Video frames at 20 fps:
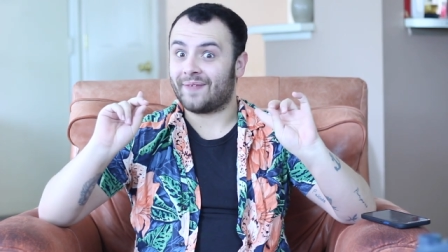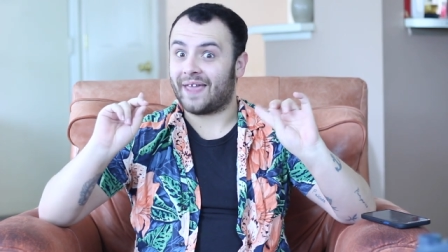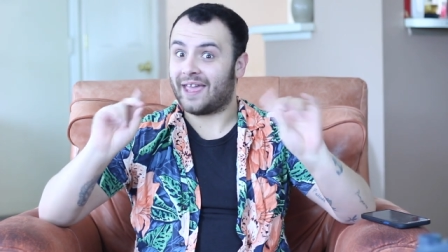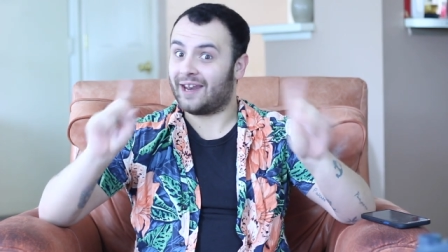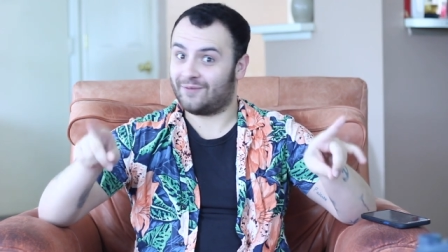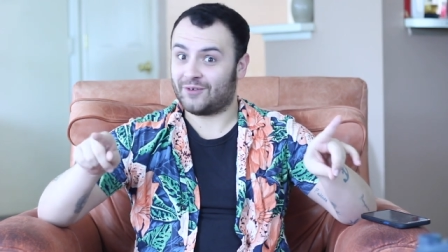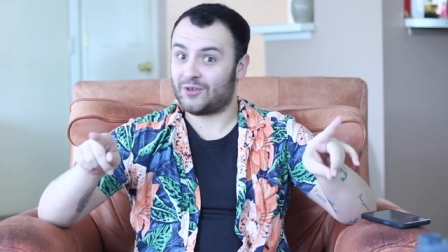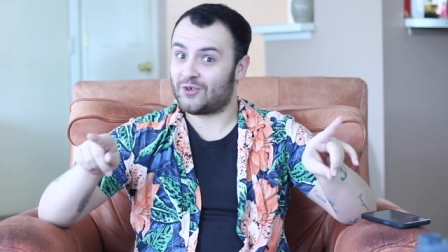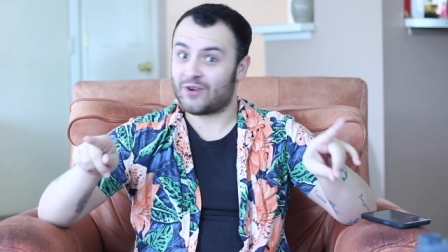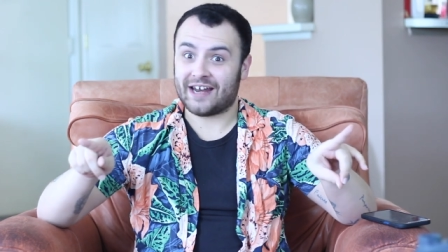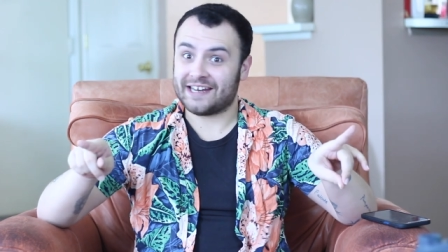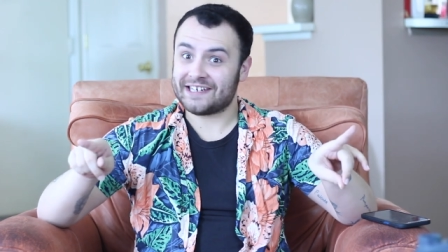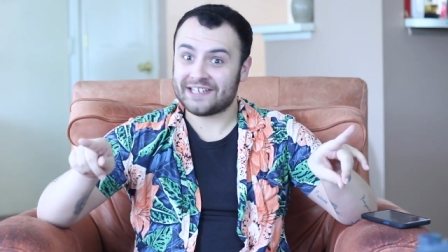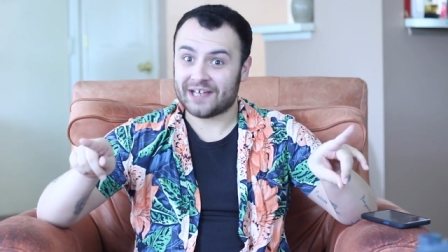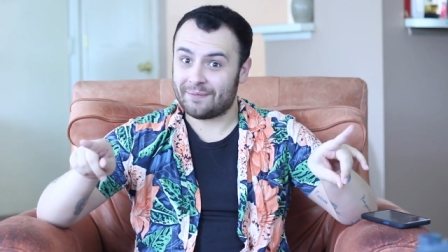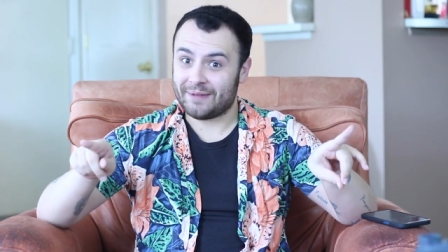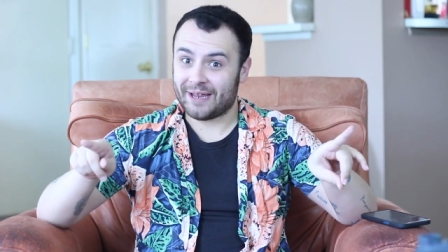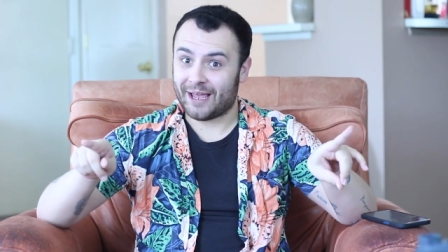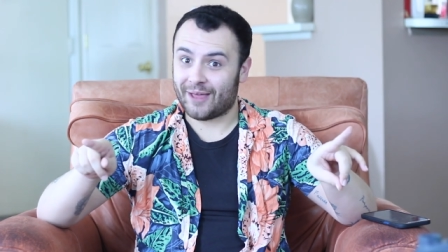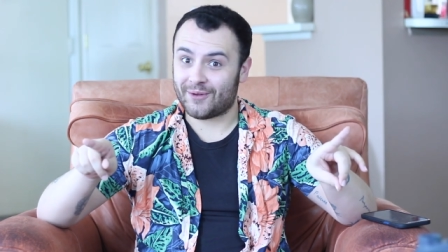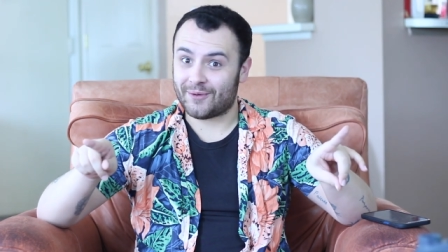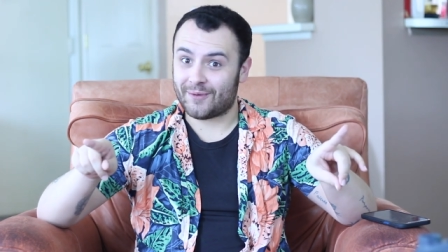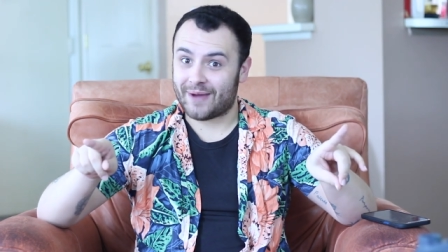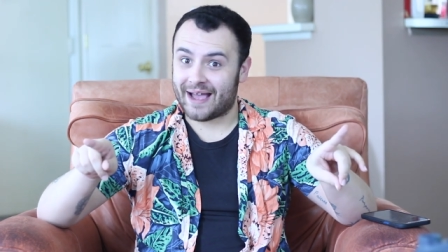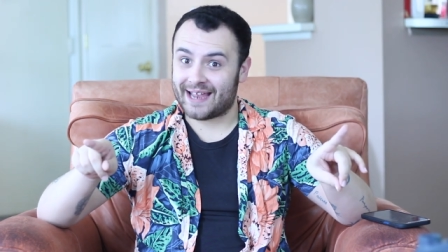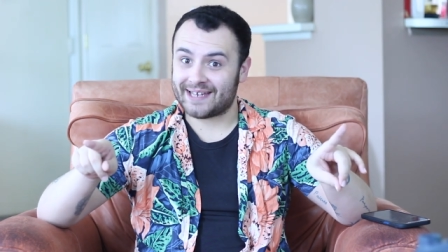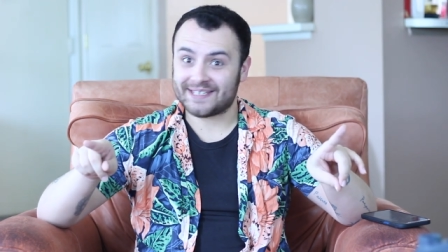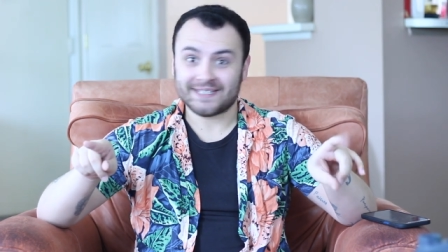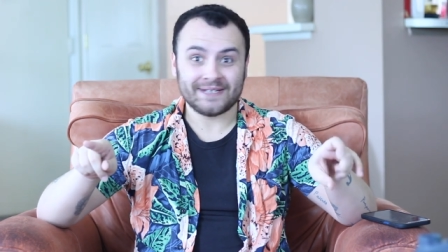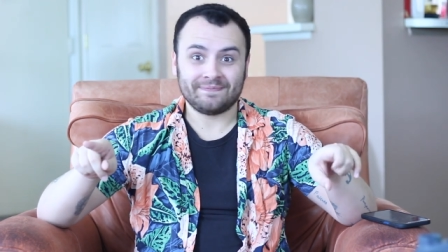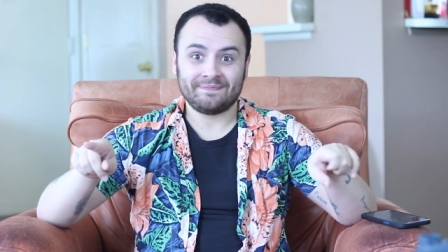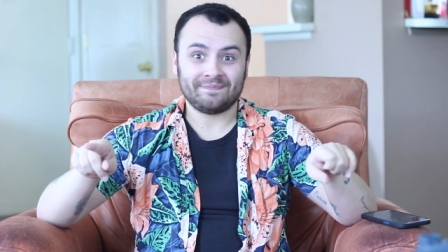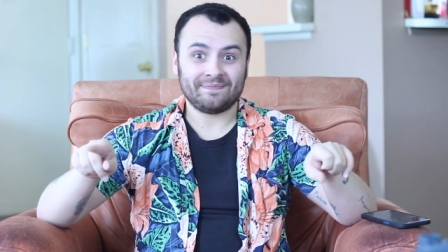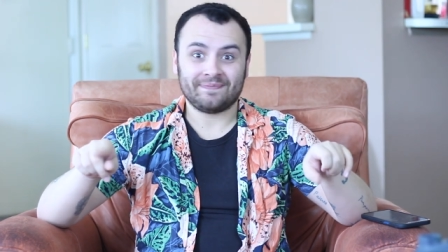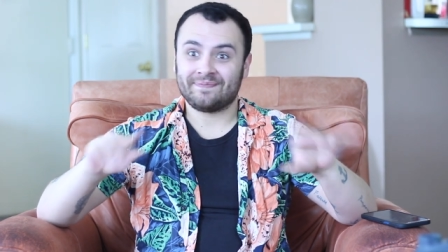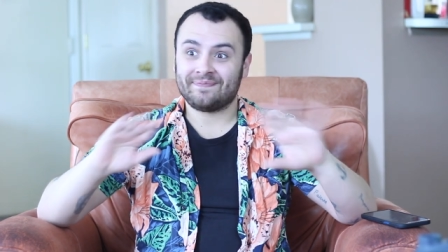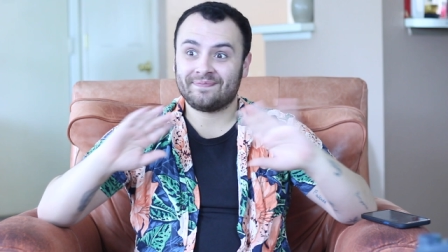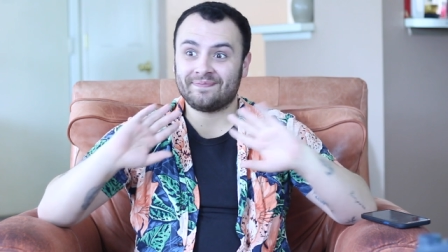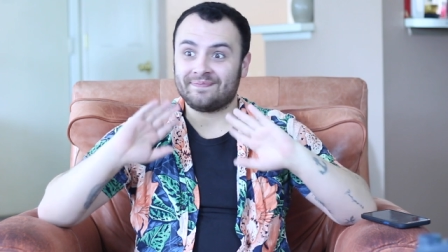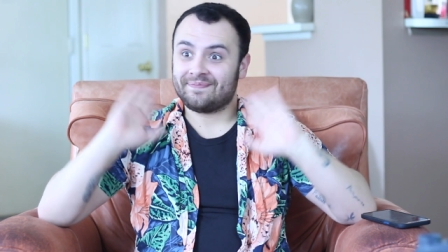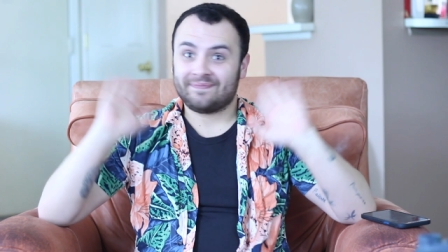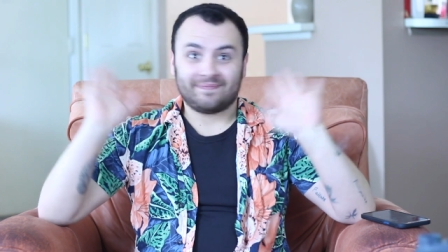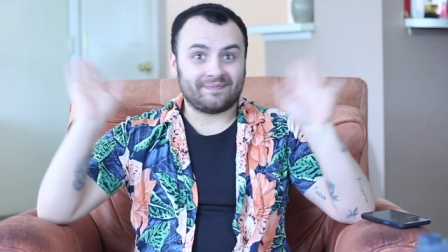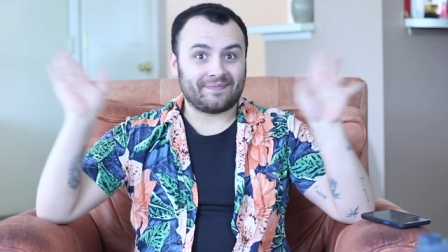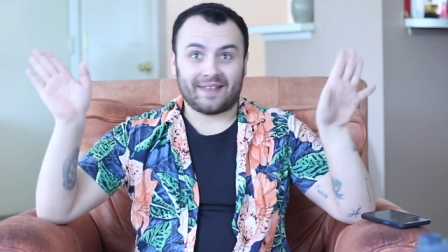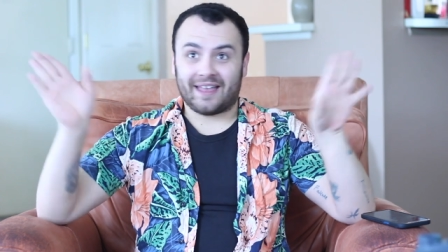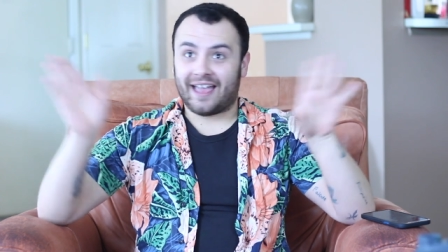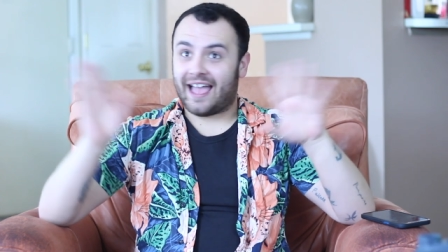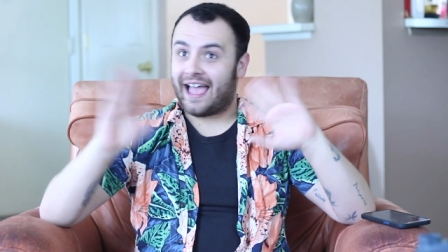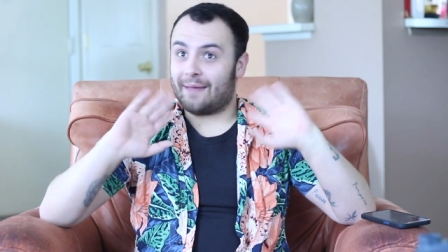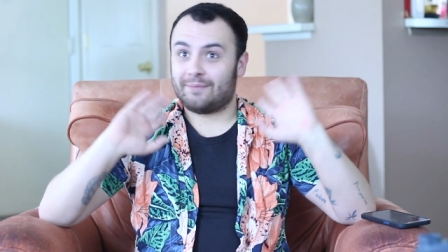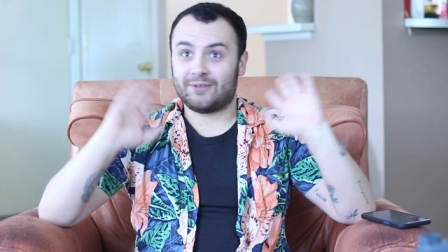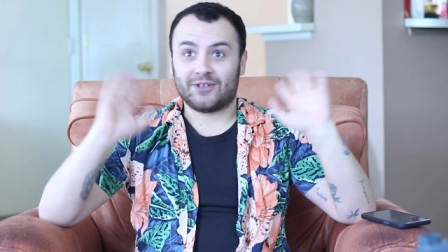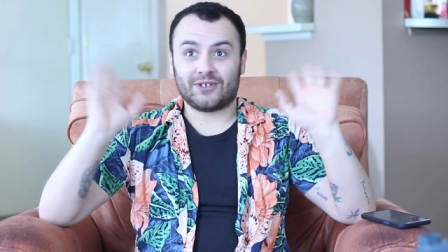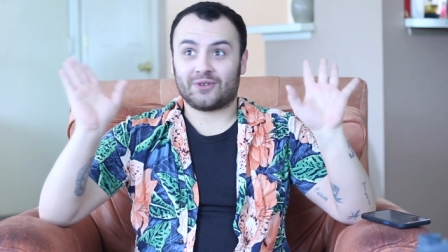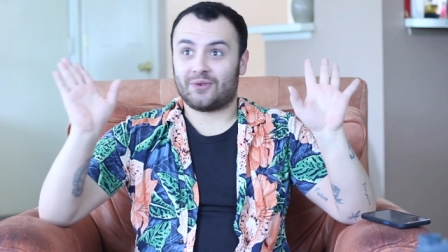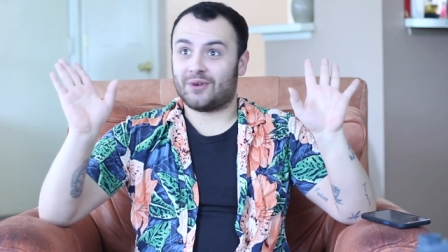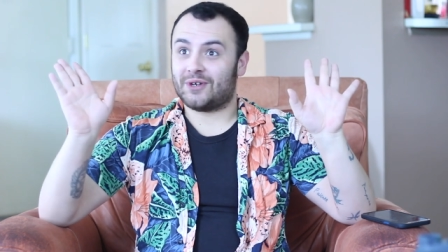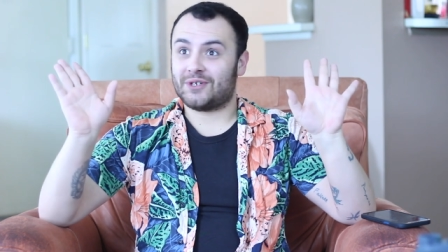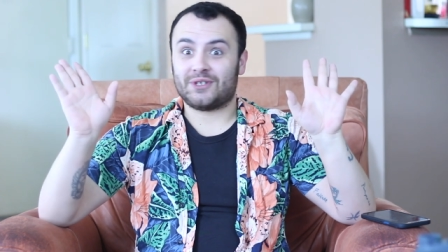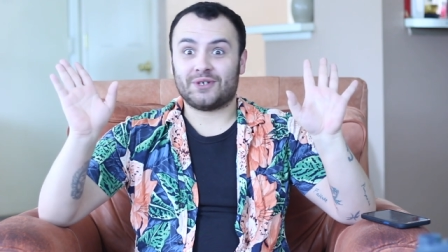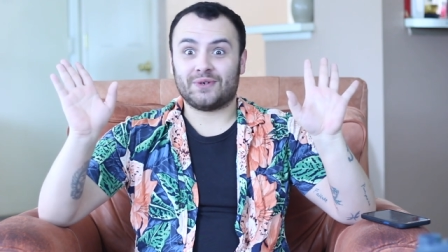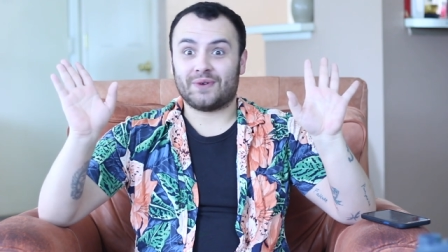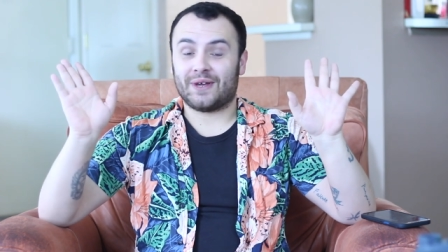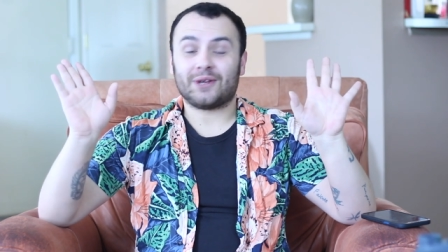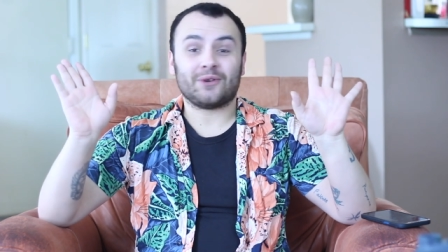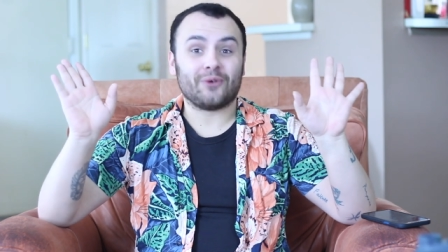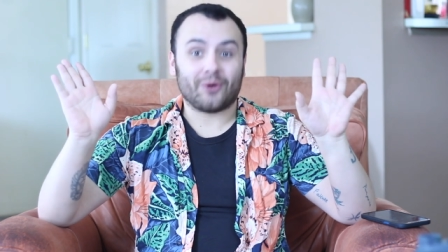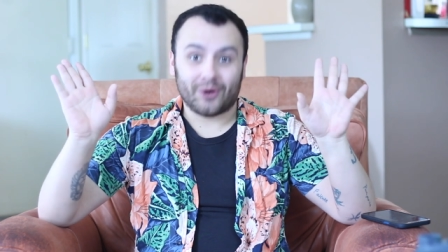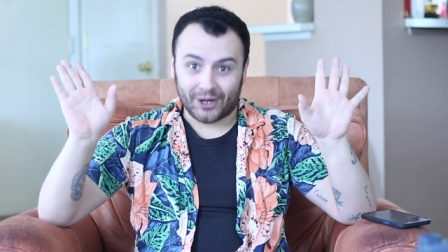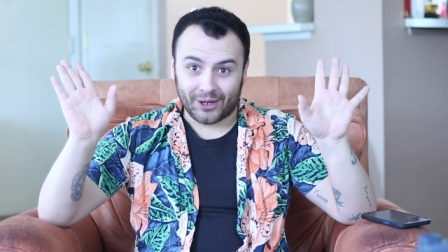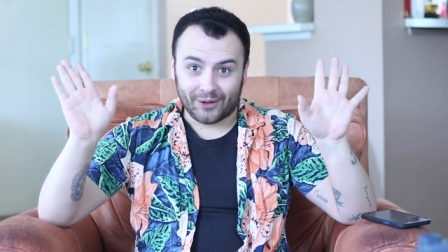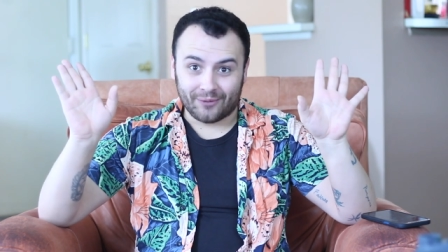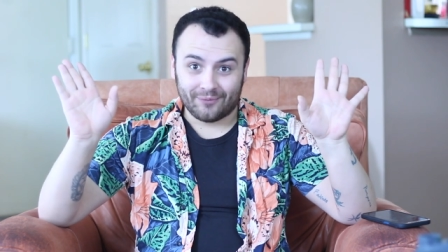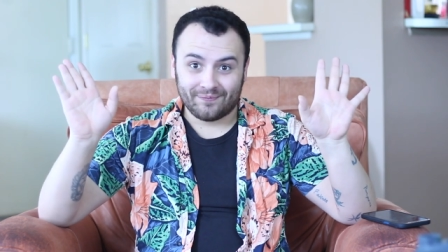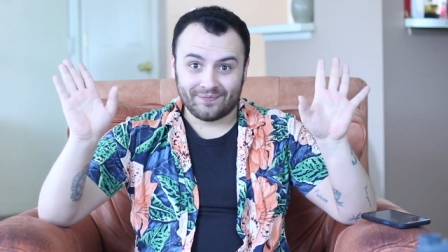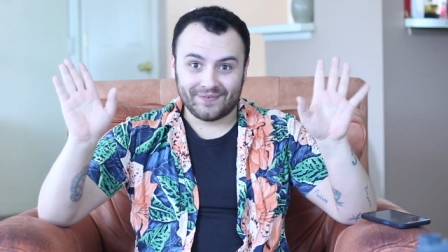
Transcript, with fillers: And if you try to tell me otherwise, I'm just going to ignore you.